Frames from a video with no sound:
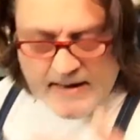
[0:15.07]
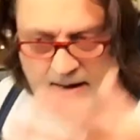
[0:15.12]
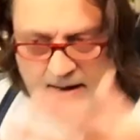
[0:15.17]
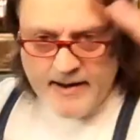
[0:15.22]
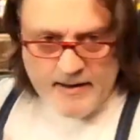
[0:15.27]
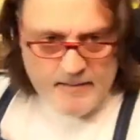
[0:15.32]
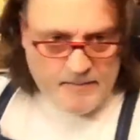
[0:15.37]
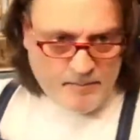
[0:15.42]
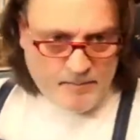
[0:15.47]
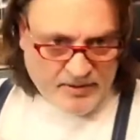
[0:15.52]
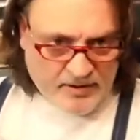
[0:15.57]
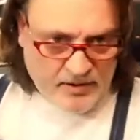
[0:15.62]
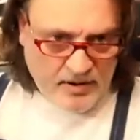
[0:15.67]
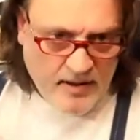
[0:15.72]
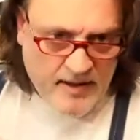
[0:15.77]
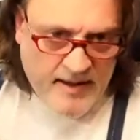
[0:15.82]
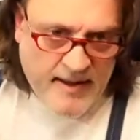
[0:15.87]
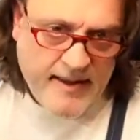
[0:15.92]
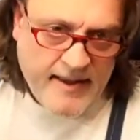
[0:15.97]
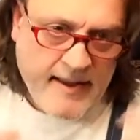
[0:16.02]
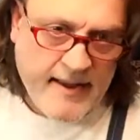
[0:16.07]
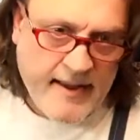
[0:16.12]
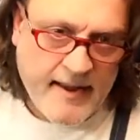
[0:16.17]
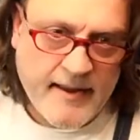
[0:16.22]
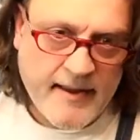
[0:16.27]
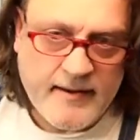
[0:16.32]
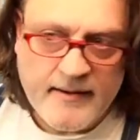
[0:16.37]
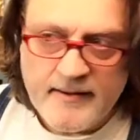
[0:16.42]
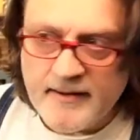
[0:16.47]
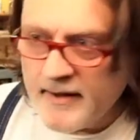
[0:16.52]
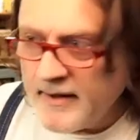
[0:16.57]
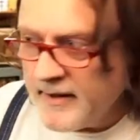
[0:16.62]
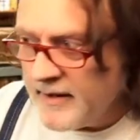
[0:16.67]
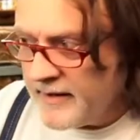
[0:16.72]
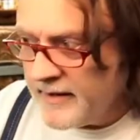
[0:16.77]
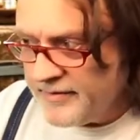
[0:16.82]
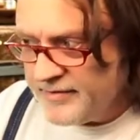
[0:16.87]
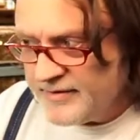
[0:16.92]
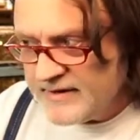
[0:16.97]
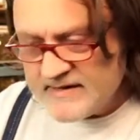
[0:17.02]
I am Bill, and uh,
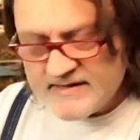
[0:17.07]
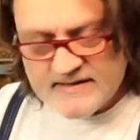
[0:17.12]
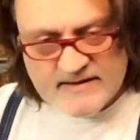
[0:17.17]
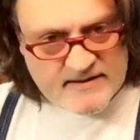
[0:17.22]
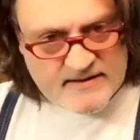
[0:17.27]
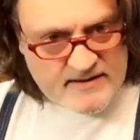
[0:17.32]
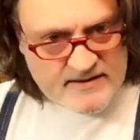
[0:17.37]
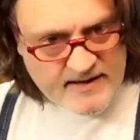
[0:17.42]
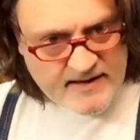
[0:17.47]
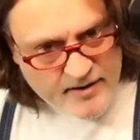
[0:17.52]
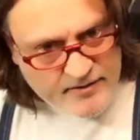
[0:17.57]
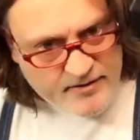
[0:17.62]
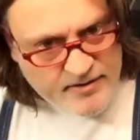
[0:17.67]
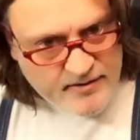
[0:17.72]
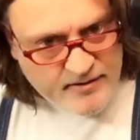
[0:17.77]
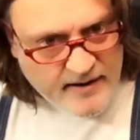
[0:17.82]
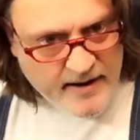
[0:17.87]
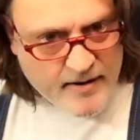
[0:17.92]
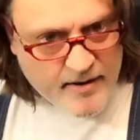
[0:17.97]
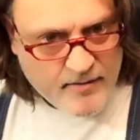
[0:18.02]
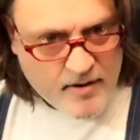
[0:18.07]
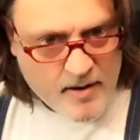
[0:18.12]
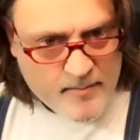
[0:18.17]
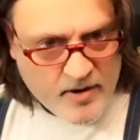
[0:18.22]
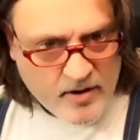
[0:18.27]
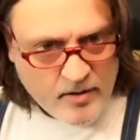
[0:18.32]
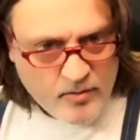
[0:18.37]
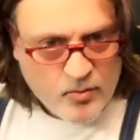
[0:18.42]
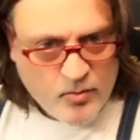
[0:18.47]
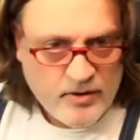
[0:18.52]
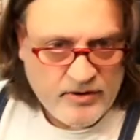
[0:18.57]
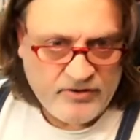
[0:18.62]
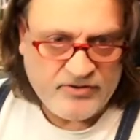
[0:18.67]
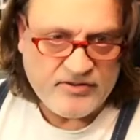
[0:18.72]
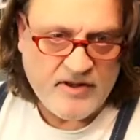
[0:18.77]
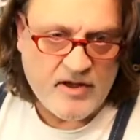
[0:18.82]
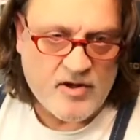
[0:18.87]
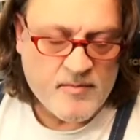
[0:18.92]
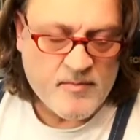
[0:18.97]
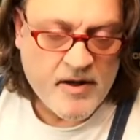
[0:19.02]
this is How to Diorama with
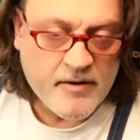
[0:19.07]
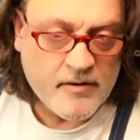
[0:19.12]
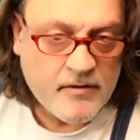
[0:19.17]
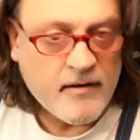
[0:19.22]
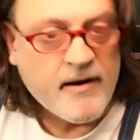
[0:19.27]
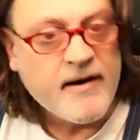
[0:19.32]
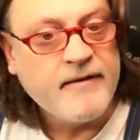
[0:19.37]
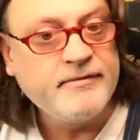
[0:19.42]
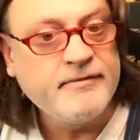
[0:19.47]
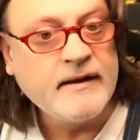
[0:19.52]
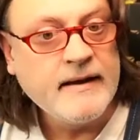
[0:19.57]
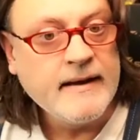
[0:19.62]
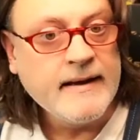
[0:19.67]
Scale Model Craft.